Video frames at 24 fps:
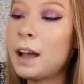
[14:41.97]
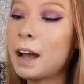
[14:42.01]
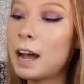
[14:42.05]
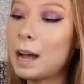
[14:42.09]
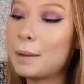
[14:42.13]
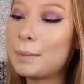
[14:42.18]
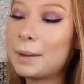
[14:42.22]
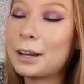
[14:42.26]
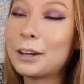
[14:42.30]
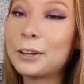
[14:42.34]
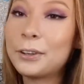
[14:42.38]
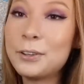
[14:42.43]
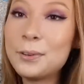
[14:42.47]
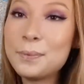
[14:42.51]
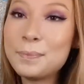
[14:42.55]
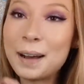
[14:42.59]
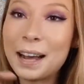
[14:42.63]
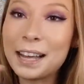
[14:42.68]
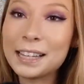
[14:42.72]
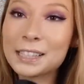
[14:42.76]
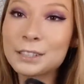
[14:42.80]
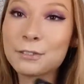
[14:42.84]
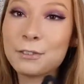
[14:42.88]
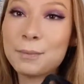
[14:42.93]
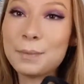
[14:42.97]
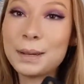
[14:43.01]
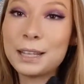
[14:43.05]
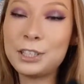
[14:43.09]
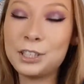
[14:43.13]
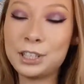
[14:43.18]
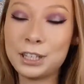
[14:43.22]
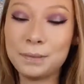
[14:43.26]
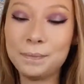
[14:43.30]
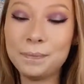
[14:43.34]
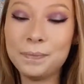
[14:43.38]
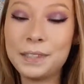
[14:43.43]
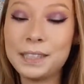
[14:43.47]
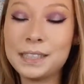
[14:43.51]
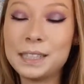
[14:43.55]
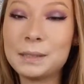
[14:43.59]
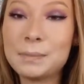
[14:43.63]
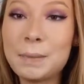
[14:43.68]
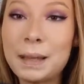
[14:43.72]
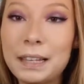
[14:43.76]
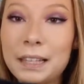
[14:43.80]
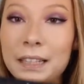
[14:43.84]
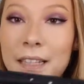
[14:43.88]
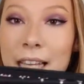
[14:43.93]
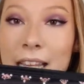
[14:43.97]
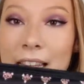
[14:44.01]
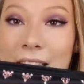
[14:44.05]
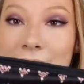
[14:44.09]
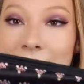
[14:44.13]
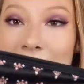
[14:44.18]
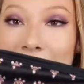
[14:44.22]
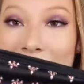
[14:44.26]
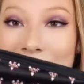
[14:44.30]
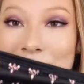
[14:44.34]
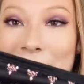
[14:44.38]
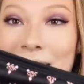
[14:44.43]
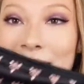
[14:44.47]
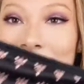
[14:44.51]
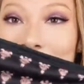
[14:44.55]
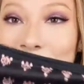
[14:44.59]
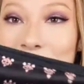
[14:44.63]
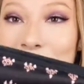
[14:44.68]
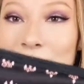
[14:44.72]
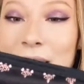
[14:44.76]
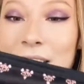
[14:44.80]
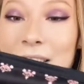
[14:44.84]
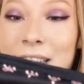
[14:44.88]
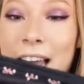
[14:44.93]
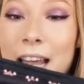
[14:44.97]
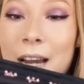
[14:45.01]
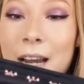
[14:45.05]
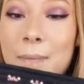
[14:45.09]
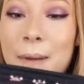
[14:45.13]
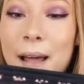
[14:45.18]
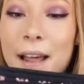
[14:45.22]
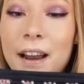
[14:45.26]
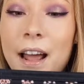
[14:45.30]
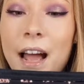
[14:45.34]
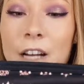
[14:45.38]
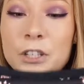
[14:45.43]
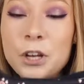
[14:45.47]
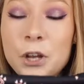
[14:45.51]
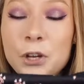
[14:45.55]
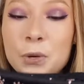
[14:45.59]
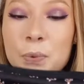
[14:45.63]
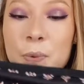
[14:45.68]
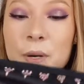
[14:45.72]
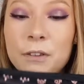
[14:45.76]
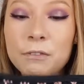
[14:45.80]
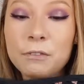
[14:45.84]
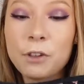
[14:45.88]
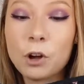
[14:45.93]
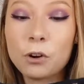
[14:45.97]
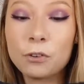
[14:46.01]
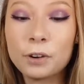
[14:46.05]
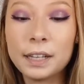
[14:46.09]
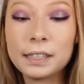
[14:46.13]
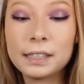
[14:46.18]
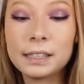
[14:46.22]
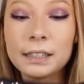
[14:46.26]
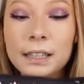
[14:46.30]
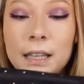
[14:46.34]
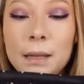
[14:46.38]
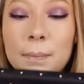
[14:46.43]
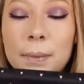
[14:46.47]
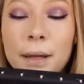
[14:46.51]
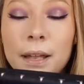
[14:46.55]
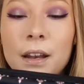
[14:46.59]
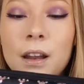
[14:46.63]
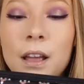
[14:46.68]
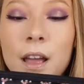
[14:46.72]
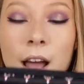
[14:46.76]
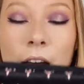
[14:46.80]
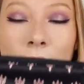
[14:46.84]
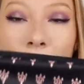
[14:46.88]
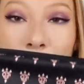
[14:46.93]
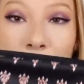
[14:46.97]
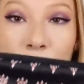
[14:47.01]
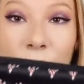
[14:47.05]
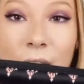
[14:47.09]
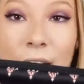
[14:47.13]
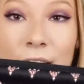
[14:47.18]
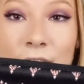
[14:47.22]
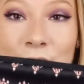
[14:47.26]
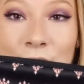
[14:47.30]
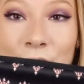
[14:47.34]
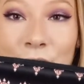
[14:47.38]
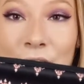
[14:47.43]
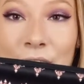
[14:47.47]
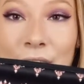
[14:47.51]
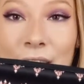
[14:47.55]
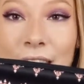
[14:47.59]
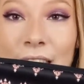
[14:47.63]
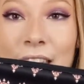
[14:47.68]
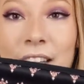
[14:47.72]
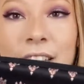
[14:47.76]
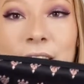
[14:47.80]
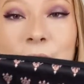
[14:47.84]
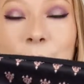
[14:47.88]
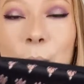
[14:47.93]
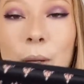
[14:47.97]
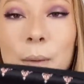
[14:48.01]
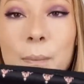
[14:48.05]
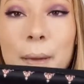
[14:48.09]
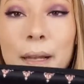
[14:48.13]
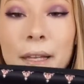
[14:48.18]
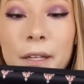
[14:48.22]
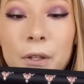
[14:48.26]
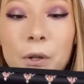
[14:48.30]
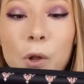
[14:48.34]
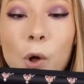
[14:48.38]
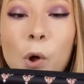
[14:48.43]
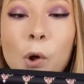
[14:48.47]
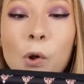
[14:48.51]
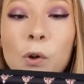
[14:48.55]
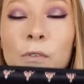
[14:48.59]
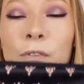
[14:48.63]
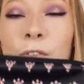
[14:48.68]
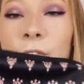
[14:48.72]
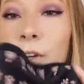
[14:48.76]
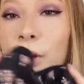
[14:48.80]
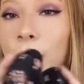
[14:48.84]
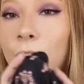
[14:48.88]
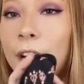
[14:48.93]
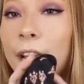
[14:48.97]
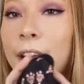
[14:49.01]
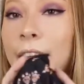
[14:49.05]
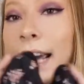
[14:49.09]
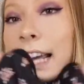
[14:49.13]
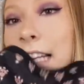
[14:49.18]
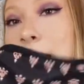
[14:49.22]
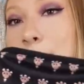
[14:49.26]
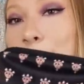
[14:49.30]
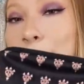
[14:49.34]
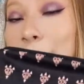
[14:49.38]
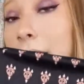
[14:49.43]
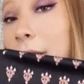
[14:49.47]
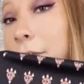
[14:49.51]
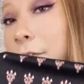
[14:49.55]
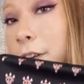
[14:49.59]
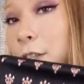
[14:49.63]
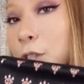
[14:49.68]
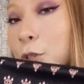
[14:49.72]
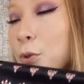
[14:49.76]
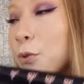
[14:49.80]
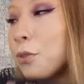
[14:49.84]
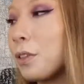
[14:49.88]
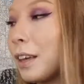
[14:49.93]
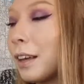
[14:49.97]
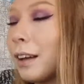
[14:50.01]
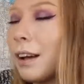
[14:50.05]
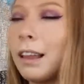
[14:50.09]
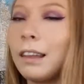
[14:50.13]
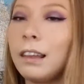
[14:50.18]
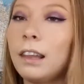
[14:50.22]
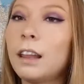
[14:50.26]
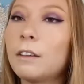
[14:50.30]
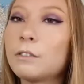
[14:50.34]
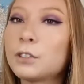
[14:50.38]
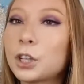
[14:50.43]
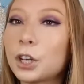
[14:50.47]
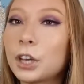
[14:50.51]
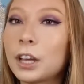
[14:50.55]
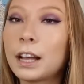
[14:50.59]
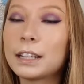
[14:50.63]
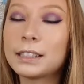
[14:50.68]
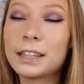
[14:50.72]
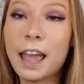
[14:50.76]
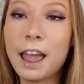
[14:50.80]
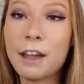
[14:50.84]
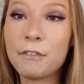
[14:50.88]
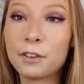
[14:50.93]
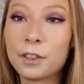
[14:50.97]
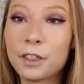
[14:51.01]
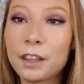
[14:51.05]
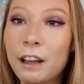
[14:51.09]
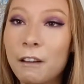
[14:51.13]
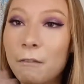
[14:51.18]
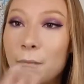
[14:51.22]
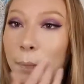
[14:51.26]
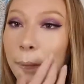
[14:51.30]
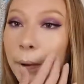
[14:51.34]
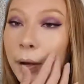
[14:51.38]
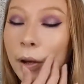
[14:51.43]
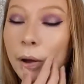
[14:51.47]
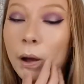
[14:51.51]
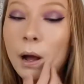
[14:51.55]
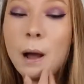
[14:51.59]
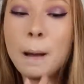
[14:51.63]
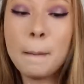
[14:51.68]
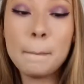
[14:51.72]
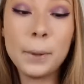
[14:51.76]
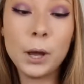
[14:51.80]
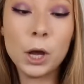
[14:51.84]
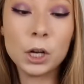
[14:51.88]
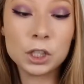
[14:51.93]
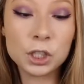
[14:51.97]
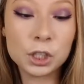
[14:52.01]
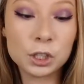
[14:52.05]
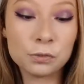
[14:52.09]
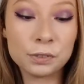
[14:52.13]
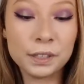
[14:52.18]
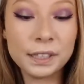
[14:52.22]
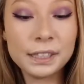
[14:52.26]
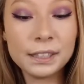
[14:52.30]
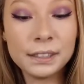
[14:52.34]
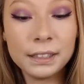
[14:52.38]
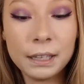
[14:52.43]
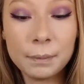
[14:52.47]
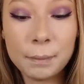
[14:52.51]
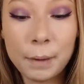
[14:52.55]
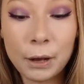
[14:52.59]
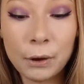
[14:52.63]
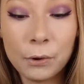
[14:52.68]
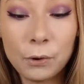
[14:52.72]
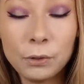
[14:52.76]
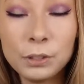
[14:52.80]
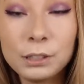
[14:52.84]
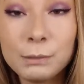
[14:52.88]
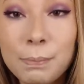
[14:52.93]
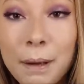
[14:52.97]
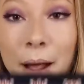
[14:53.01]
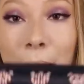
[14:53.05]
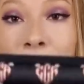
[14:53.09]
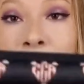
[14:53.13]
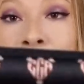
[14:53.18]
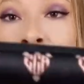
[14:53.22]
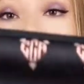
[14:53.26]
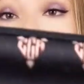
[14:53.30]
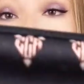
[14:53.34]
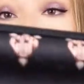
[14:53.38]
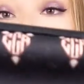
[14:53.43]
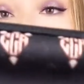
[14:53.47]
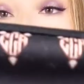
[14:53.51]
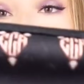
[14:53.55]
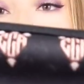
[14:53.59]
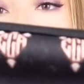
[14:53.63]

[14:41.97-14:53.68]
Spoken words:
I got a new mask from my gym. This is my little ECA mask. I'm really excited about it. I showed you in a vlog recently, but I thought I'd show you here as well in my little haul for it to be like an official thing. I love showing you guys everything I've purchased recently in my hauls. But yeah, it